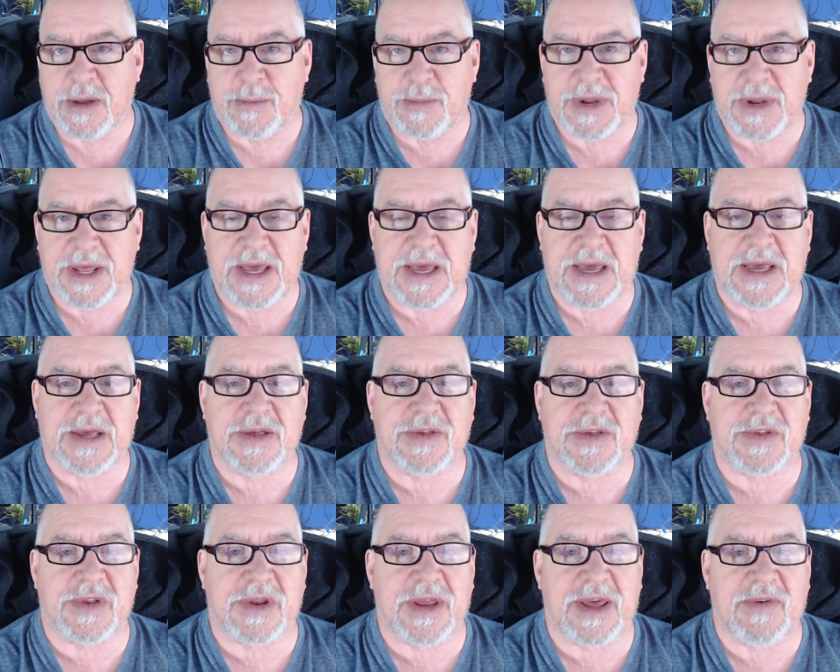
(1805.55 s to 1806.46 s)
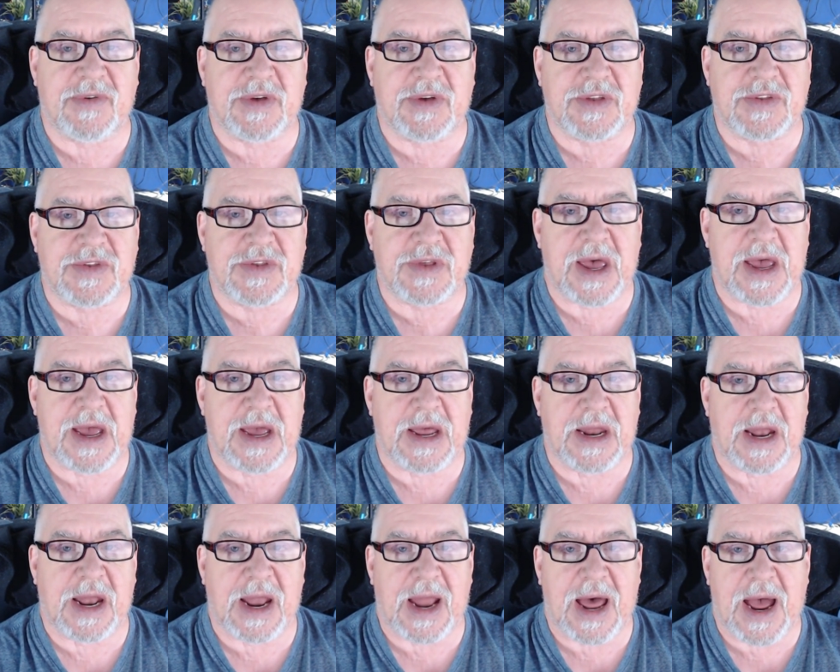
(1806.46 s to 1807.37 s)
Please leave us
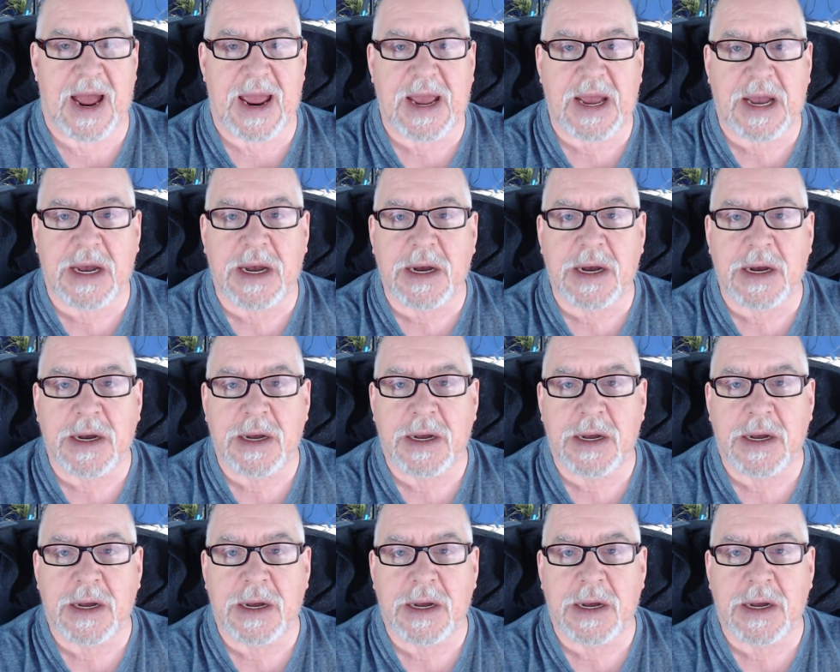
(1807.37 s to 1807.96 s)
a like,